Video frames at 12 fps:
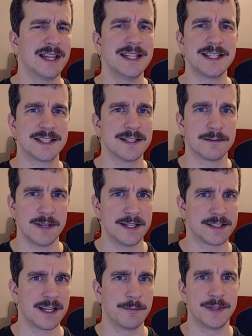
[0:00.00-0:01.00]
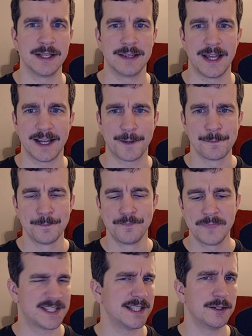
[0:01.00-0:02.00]
at least in something like
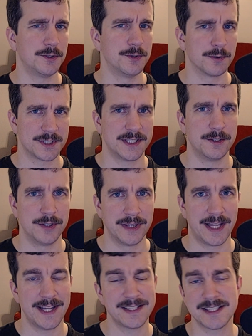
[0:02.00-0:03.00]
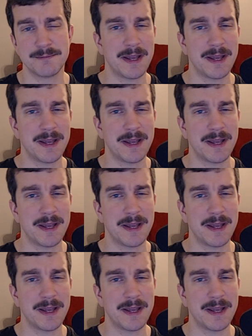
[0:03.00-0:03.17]
Sealed or Sealed Alliance.